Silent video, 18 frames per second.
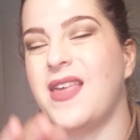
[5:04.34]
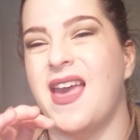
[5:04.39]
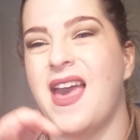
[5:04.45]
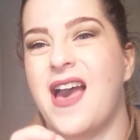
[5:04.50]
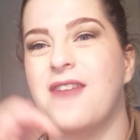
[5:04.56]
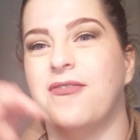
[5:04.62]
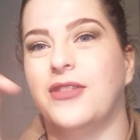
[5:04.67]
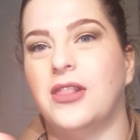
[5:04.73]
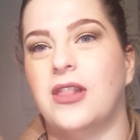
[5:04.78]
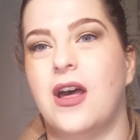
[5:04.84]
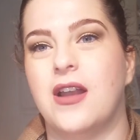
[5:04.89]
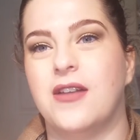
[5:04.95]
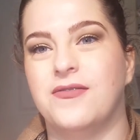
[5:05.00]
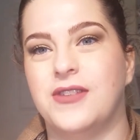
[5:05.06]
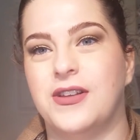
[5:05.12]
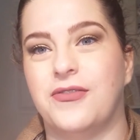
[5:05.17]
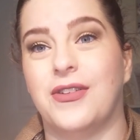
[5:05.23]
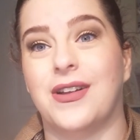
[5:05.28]
they have a lot
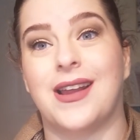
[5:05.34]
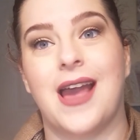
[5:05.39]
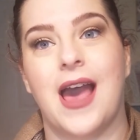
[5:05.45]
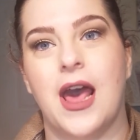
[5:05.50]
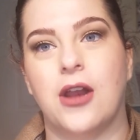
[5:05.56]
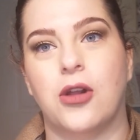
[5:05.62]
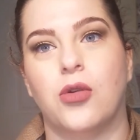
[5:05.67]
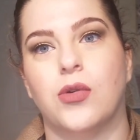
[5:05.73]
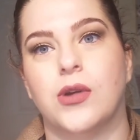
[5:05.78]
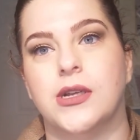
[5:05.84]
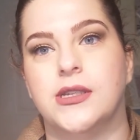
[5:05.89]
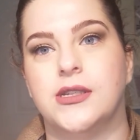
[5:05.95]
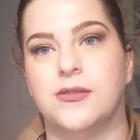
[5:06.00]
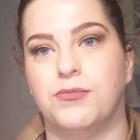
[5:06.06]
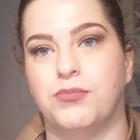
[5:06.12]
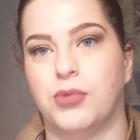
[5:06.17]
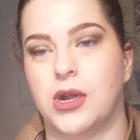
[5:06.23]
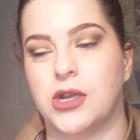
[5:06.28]
of different
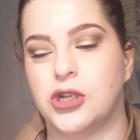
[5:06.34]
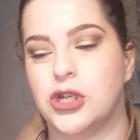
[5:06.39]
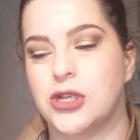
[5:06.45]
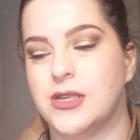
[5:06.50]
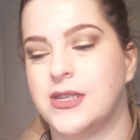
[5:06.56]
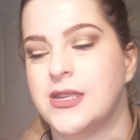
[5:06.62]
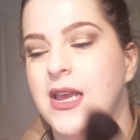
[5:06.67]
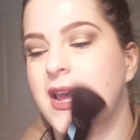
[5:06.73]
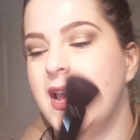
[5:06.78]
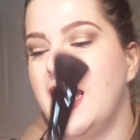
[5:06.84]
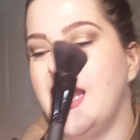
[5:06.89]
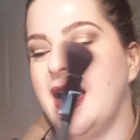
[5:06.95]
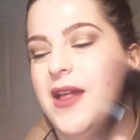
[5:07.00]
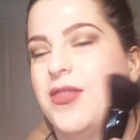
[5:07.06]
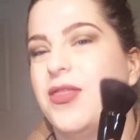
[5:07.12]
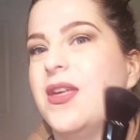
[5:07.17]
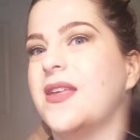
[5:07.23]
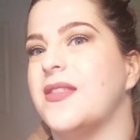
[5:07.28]
categories of brushes,
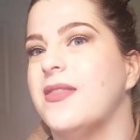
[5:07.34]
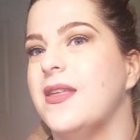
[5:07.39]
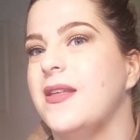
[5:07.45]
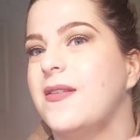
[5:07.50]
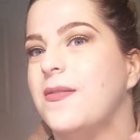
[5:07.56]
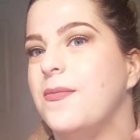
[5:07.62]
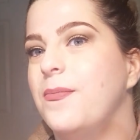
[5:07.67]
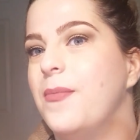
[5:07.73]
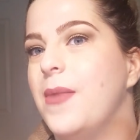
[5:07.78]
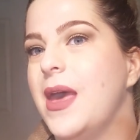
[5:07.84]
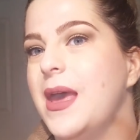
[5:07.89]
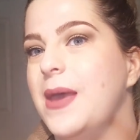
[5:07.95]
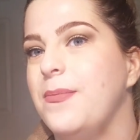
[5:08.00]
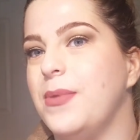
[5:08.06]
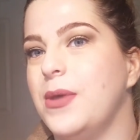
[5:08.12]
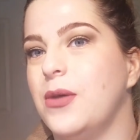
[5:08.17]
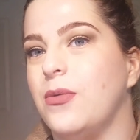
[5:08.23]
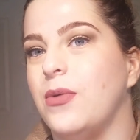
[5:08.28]
and I think this
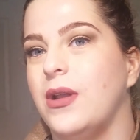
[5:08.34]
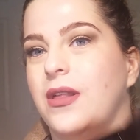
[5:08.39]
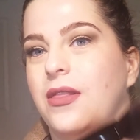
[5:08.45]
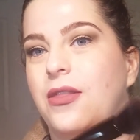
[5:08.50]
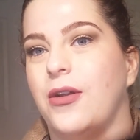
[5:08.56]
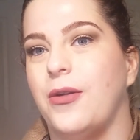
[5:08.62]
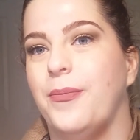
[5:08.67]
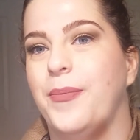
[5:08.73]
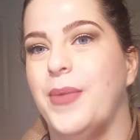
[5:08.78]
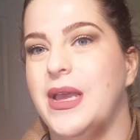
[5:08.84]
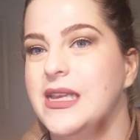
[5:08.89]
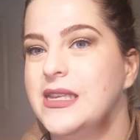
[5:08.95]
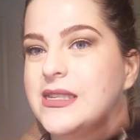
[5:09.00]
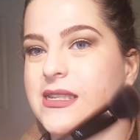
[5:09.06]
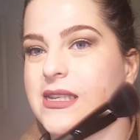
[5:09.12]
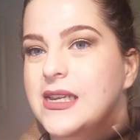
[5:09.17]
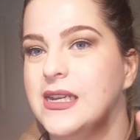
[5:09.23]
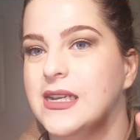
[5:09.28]
may be one of their
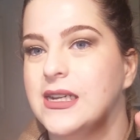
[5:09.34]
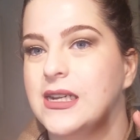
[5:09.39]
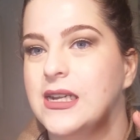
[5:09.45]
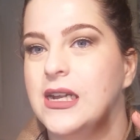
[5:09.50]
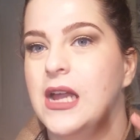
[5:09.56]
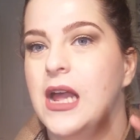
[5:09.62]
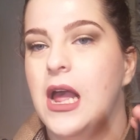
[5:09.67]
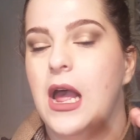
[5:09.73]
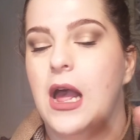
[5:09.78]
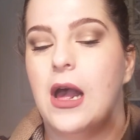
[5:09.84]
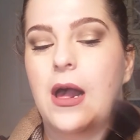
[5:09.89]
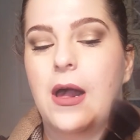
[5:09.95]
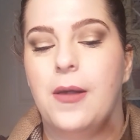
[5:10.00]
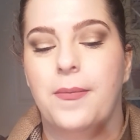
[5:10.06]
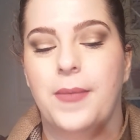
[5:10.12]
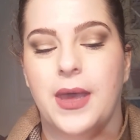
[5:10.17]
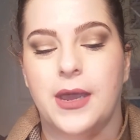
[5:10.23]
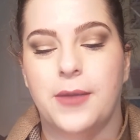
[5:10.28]
basic
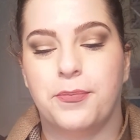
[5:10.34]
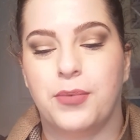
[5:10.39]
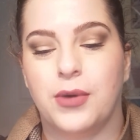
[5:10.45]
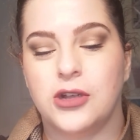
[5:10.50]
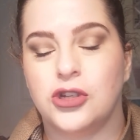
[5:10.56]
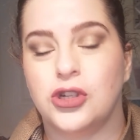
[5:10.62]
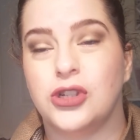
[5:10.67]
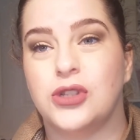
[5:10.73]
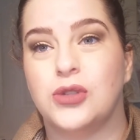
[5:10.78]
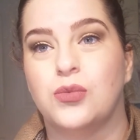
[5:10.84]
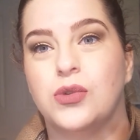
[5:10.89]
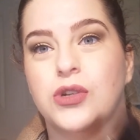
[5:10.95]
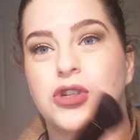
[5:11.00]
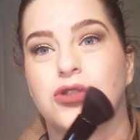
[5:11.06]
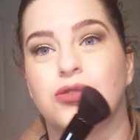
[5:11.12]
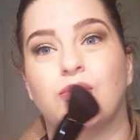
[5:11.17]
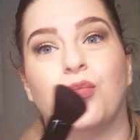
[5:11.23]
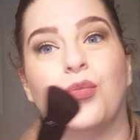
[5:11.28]
makeup brushes,
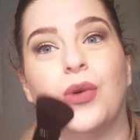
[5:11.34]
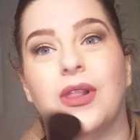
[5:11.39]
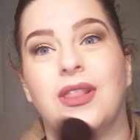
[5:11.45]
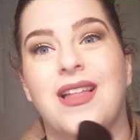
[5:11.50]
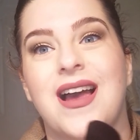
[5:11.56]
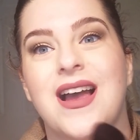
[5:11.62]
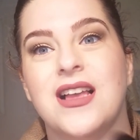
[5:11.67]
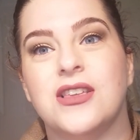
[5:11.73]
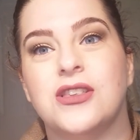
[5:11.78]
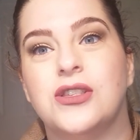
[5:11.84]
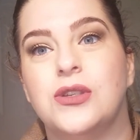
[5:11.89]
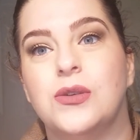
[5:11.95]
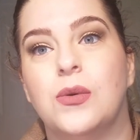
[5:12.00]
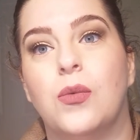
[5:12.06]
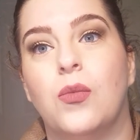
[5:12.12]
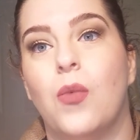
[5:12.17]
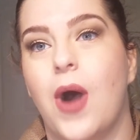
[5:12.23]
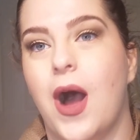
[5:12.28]
which will last
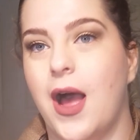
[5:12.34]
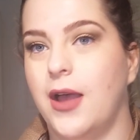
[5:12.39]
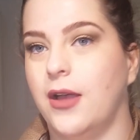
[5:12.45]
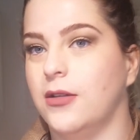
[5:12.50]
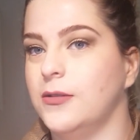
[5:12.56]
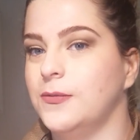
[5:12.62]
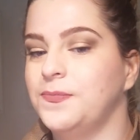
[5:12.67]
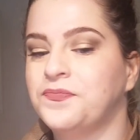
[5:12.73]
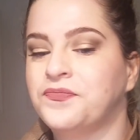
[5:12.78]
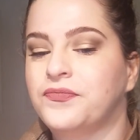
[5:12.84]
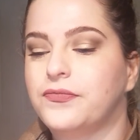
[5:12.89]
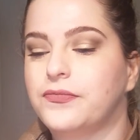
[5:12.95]
you a while,